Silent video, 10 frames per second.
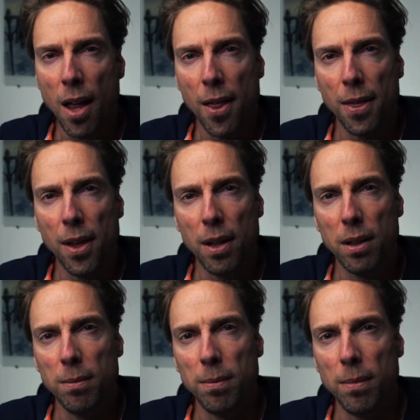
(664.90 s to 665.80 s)

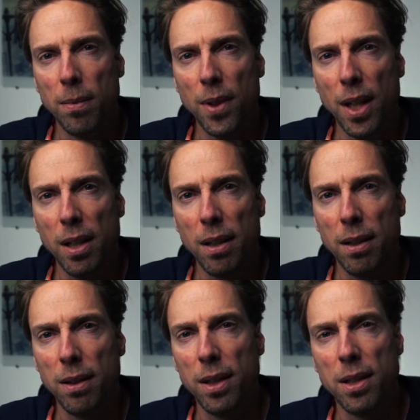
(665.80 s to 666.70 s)

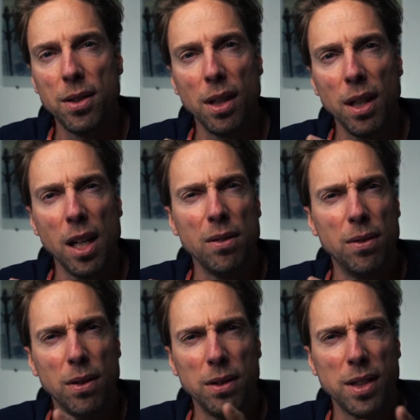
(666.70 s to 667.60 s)
There's a lot of